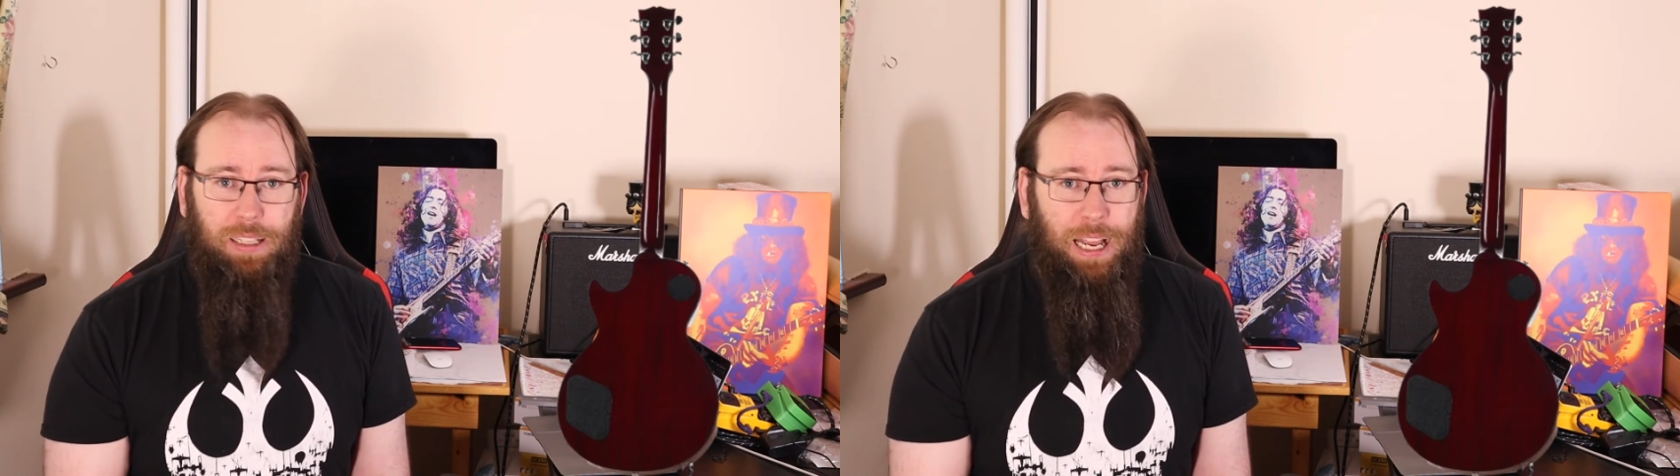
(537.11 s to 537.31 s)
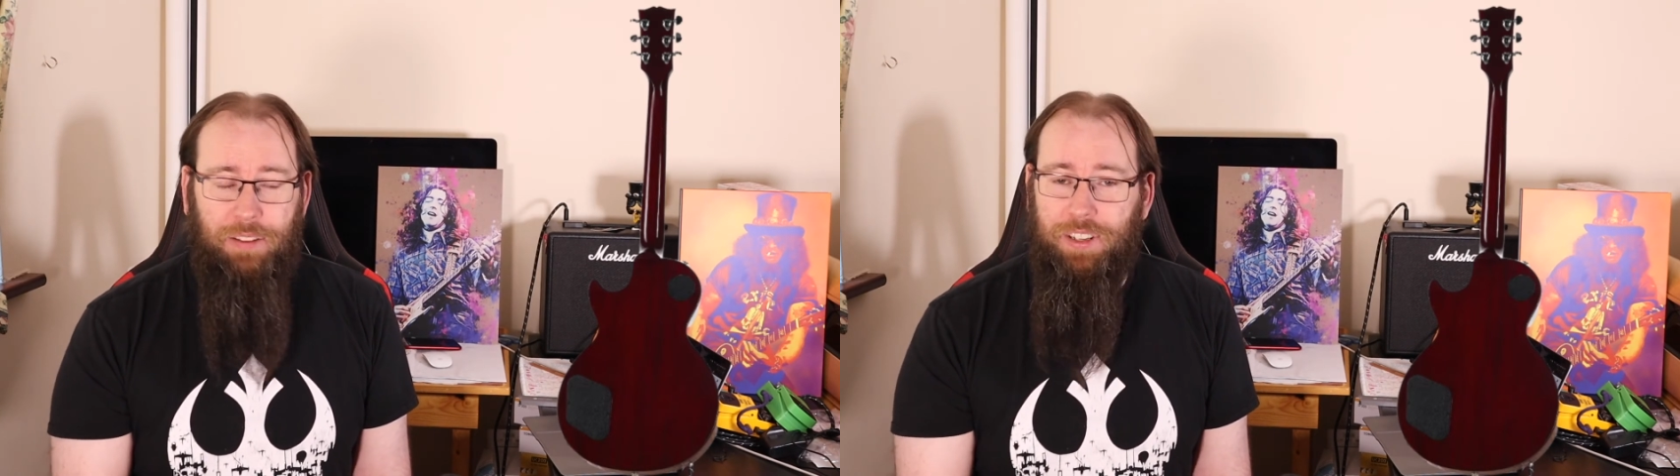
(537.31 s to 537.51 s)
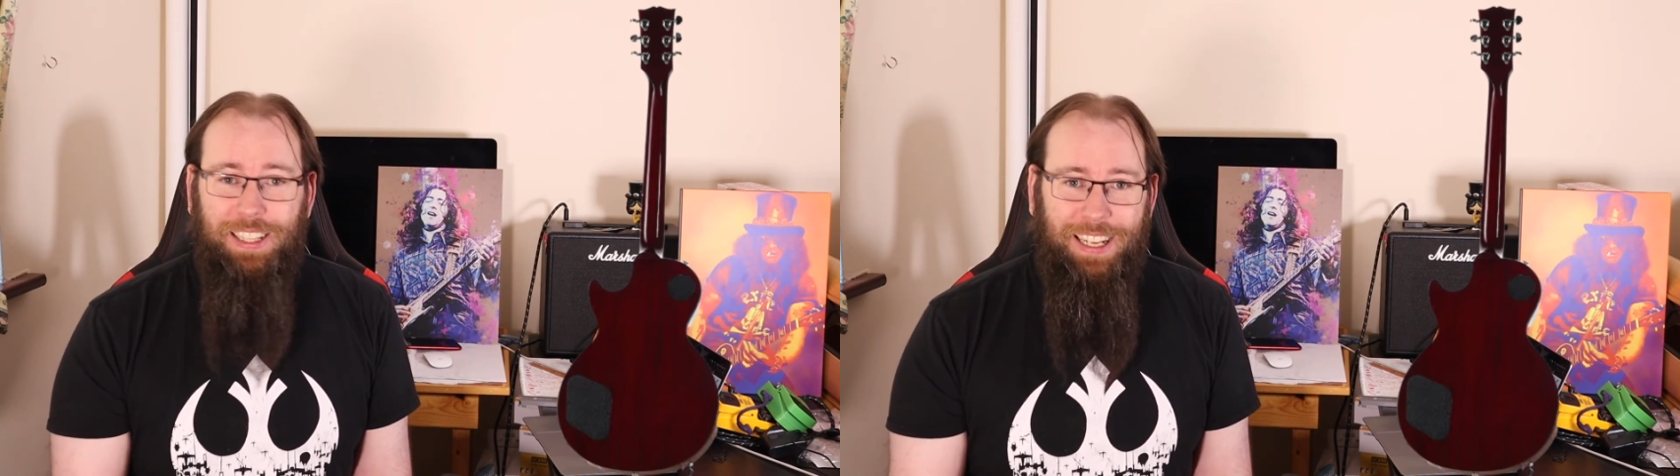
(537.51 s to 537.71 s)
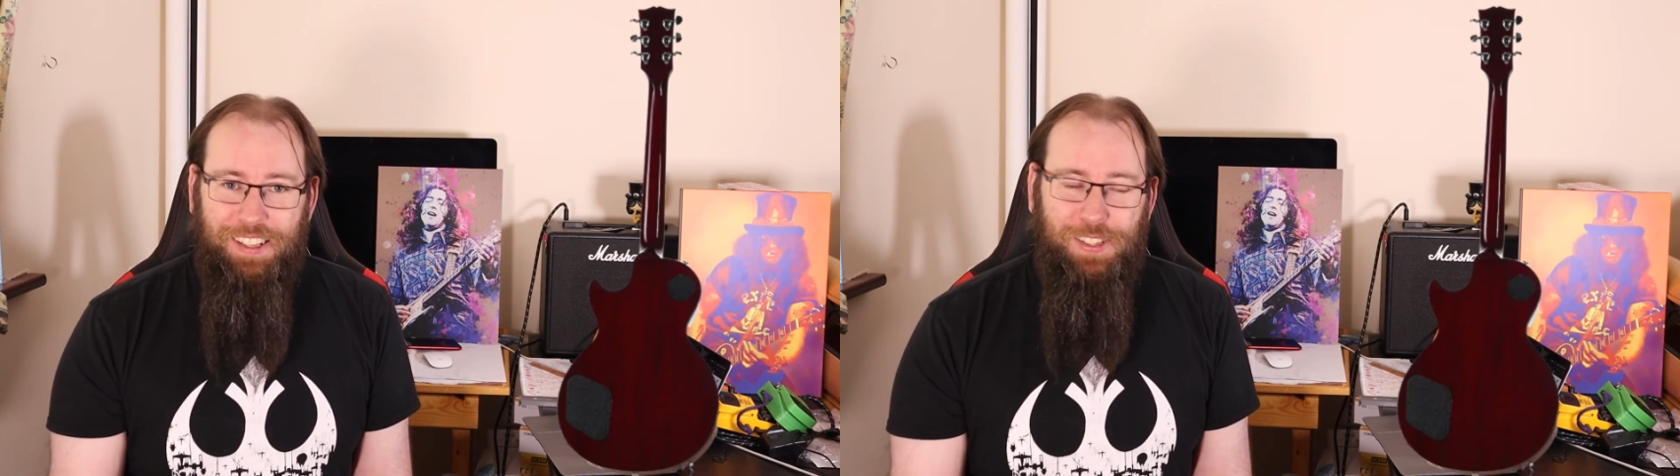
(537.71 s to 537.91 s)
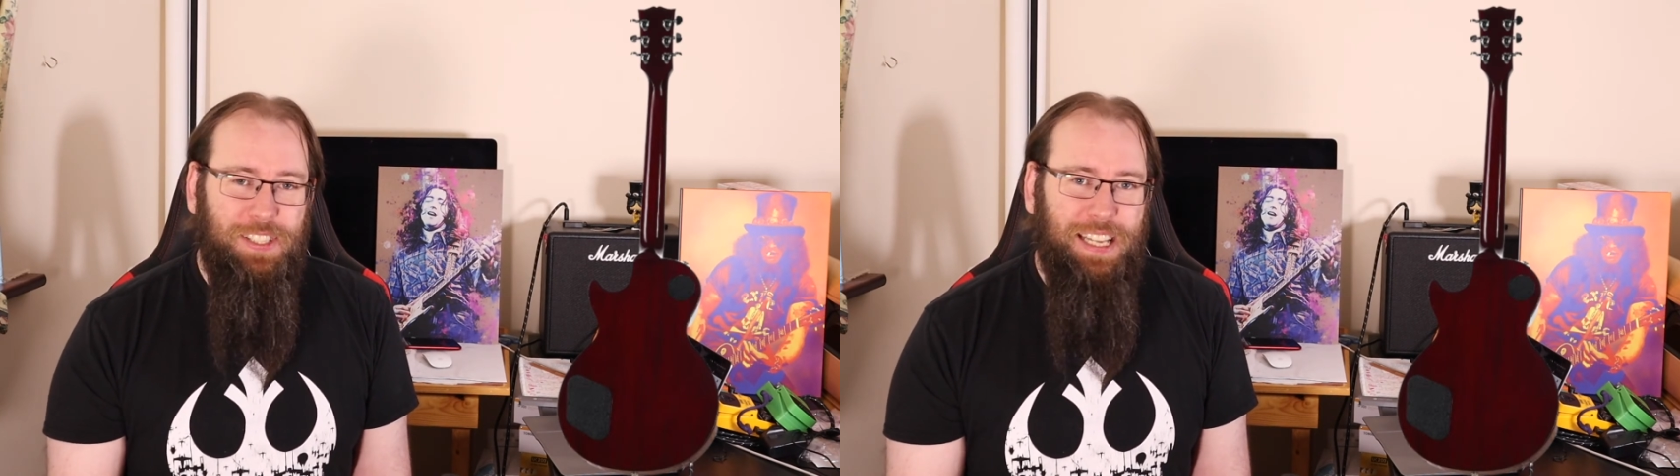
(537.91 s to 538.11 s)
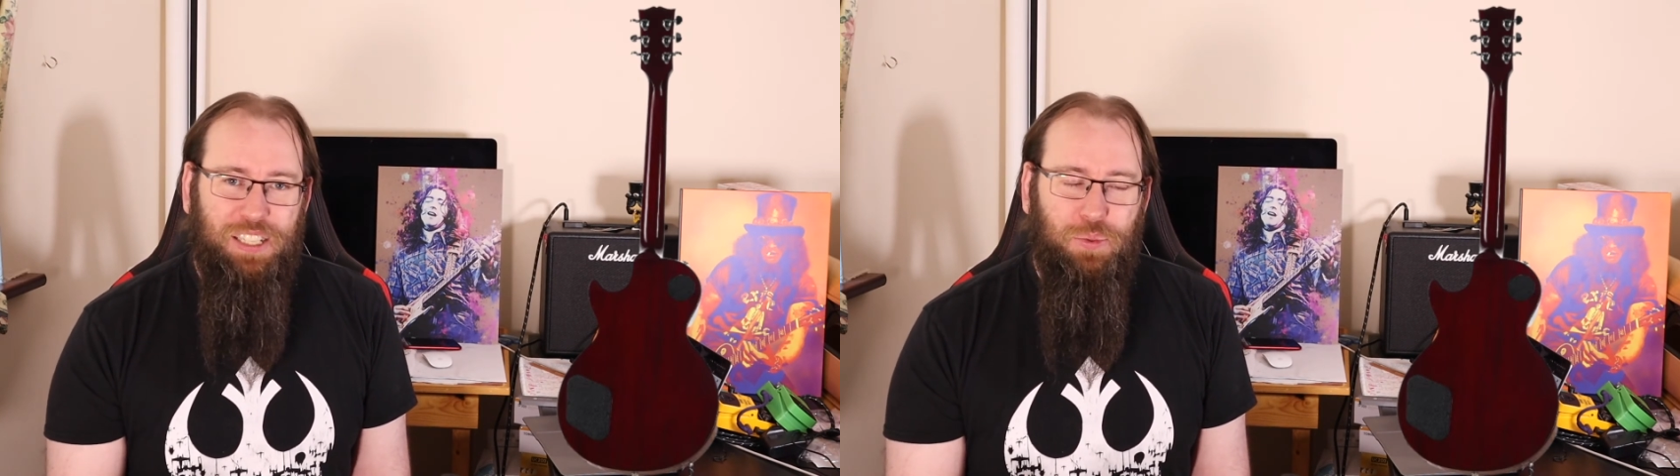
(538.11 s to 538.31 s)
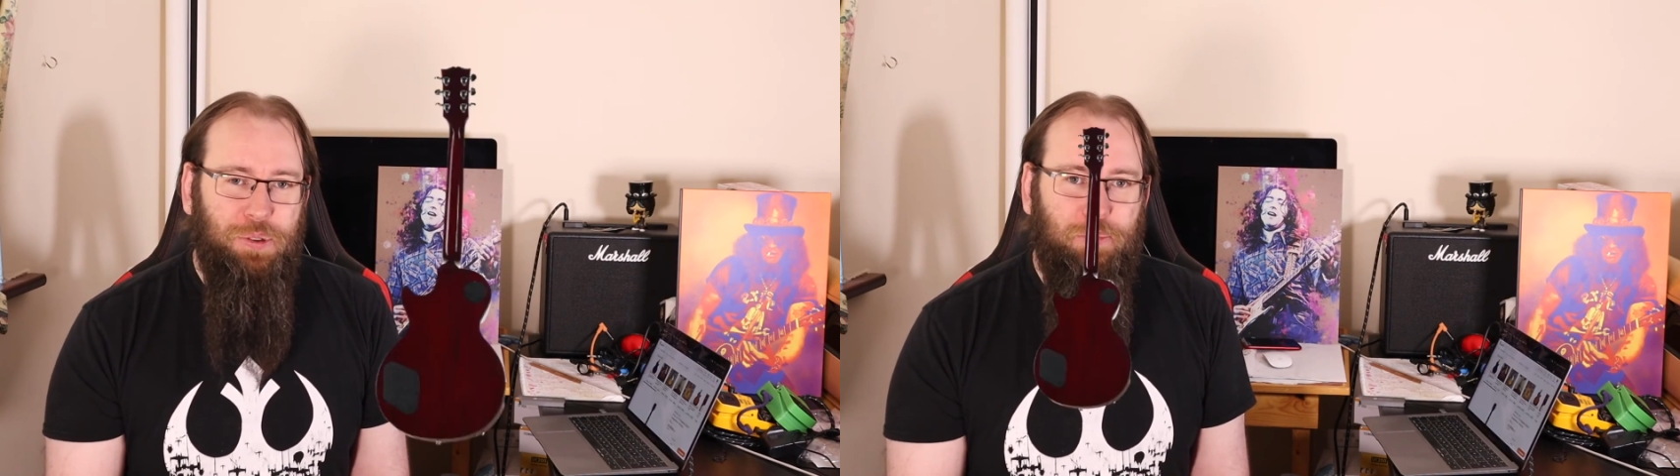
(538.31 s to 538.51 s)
Everything else is as it would